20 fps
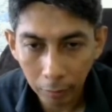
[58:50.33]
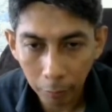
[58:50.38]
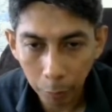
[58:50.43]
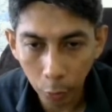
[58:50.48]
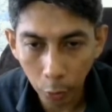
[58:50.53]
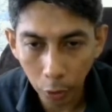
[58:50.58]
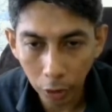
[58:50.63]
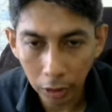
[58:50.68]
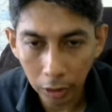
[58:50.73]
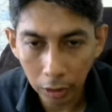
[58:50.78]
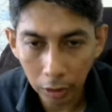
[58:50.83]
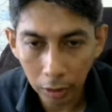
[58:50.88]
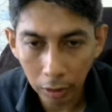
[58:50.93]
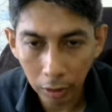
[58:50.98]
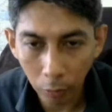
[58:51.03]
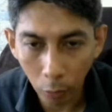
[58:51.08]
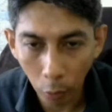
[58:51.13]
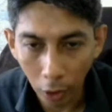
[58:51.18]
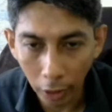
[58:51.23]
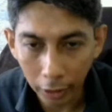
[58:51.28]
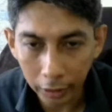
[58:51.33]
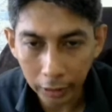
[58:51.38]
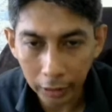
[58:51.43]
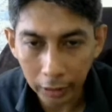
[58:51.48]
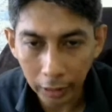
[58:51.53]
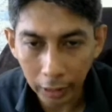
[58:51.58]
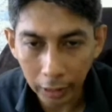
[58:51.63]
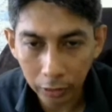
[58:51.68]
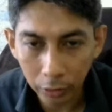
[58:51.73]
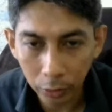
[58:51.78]
put 1 in
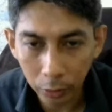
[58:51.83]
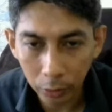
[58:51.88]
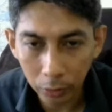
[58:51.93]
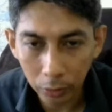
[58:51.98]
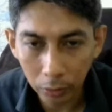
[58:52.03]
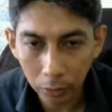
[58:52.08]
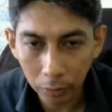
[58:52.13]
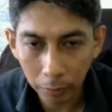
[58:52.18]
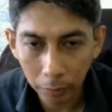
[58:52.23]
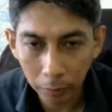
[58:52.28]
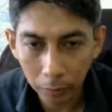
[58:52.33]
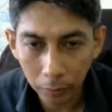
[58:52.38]
R2